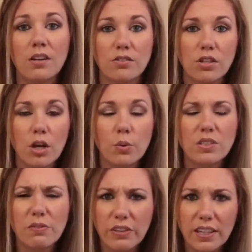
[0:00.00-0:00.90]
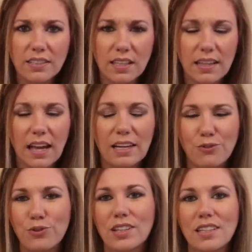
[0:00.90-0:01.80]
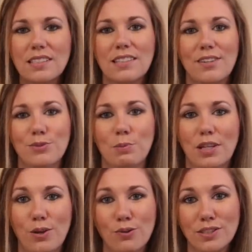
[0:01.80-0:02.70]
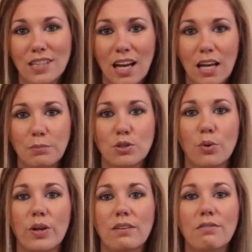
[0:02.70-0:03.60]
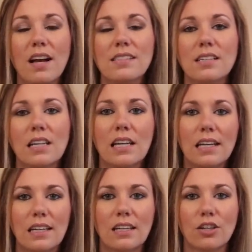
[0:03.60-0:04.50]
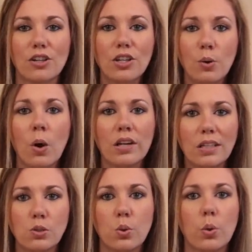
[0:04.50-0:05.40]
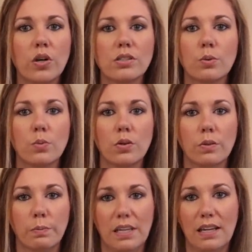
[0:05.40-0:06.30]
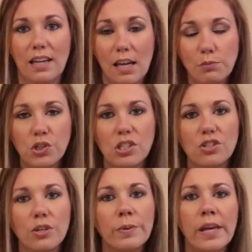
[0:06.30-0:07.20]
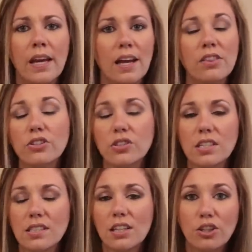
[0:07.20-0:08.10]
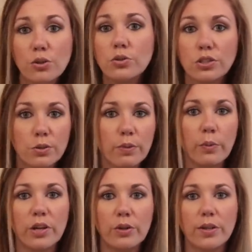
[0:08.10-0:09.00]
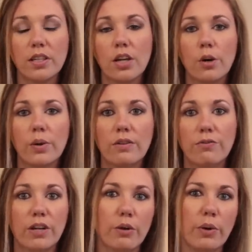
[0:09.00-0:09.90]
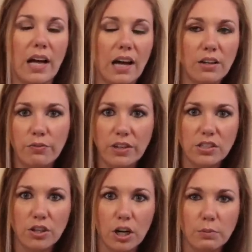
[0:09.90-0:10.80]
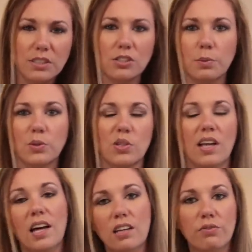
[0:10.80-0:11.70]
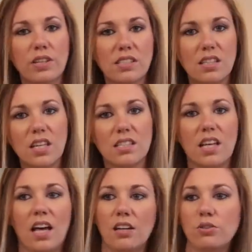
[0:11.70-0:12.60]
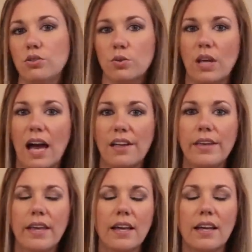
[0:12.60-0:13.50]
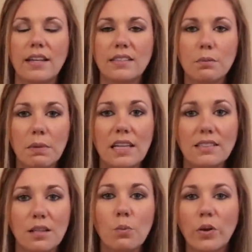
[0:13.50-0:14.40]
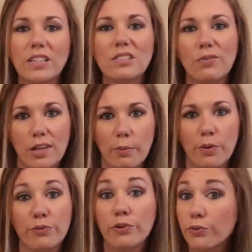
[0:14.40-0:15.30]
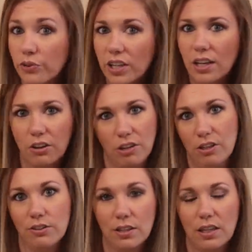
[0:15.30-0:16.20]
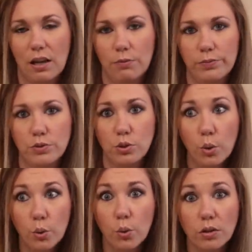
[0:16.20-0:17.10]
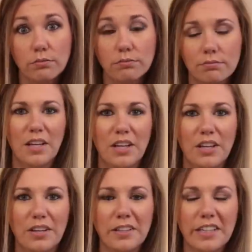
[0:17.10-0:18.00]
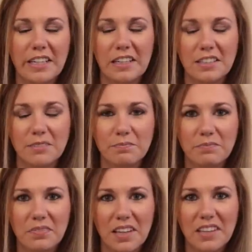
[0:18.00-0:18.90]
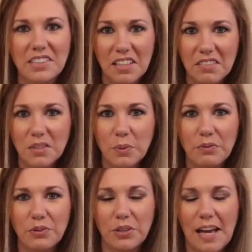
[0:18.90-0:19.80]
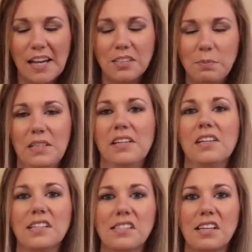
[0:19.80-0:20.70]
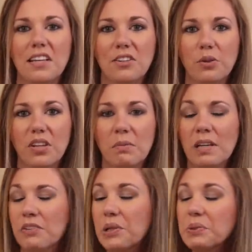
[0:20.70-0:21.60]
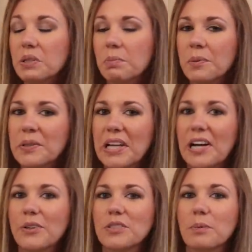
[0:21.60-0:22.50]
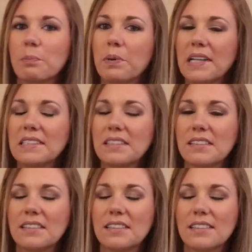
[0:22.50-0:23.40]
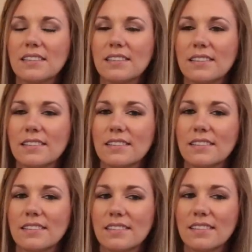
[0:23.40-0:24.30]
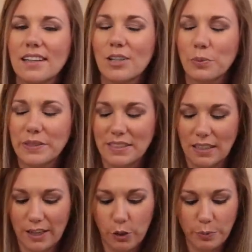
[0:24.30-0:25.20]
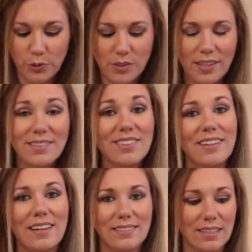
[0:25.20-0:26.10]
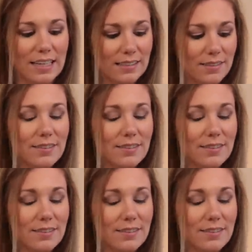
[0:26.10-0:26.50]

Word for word: So different things like that, it really saves money over time. So investing in good quality tools will be a game changer. And there's things like YouTube where you can go and figure out how to fix a garbage disposal, how to fix this, how to do that. It is amazing what is available for free on the internet now. So cool. Alright guys, I saved this one for last because I know that may gross some people out, but I hope it's I hope you stay to the end, guys.